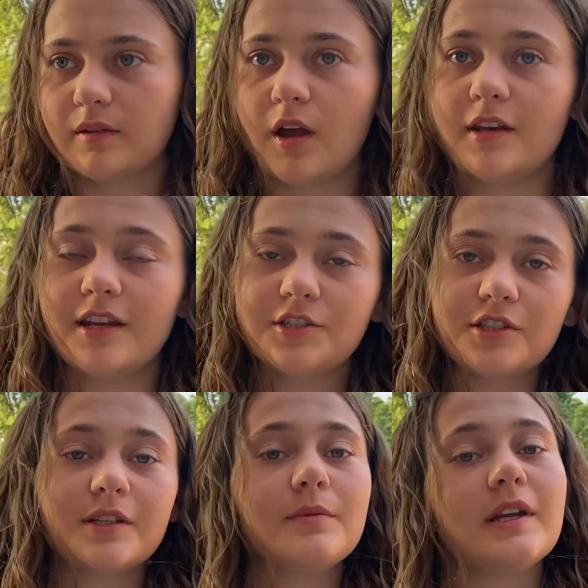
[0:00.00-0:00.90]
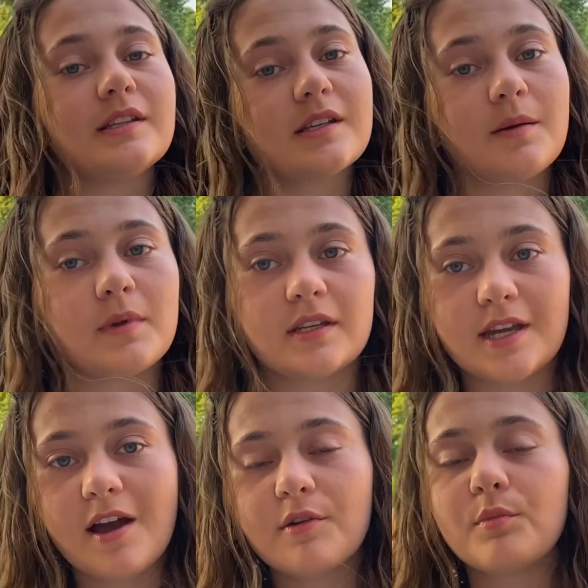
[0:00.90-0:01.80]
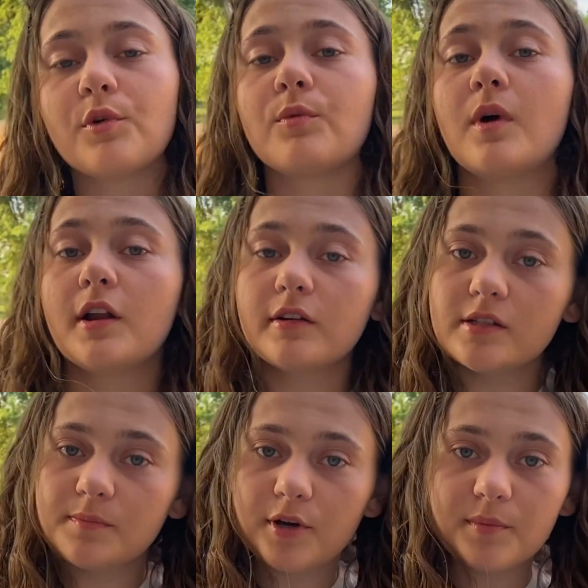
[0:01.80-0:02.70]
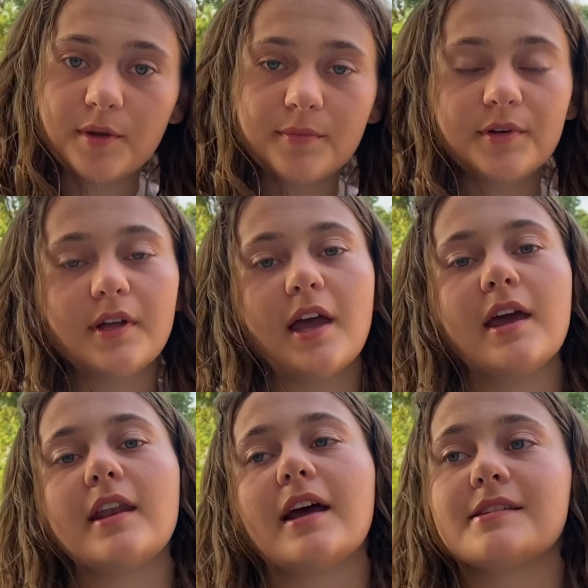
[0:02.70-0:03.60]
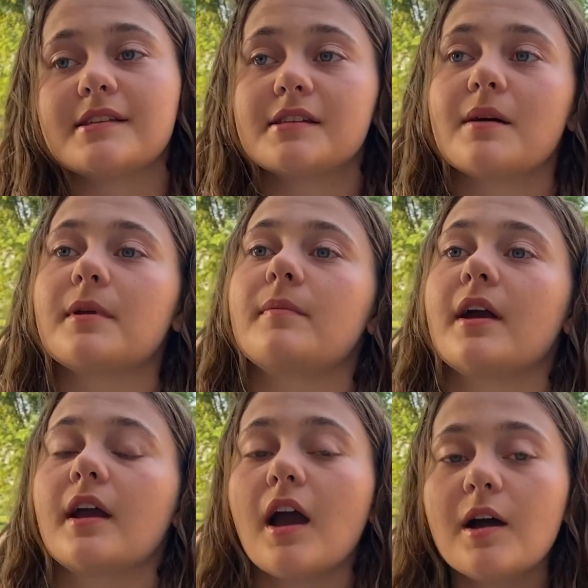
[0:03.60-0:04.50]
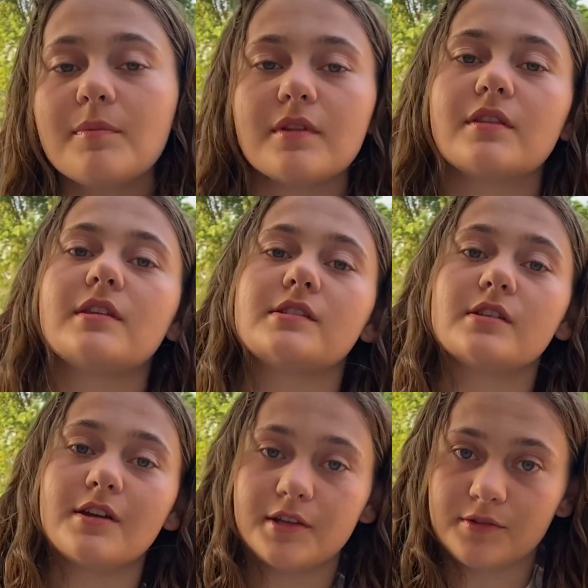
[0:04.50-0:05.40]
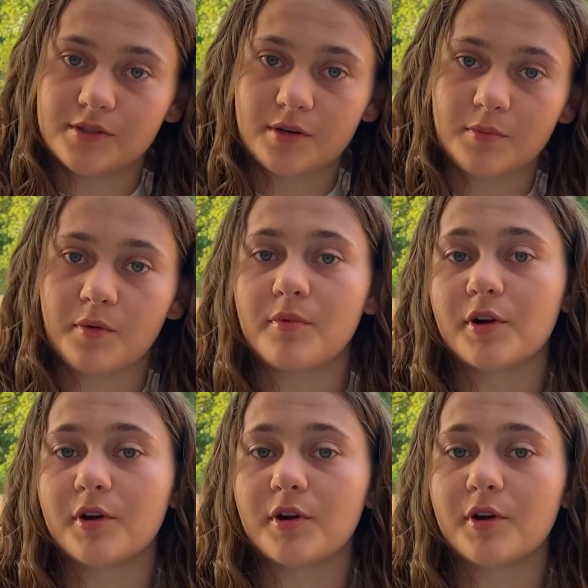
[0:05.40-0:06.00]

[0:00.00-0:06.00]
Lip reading: initially when it's coming down, more water is permeable, and as it's coming back up, the solutes are more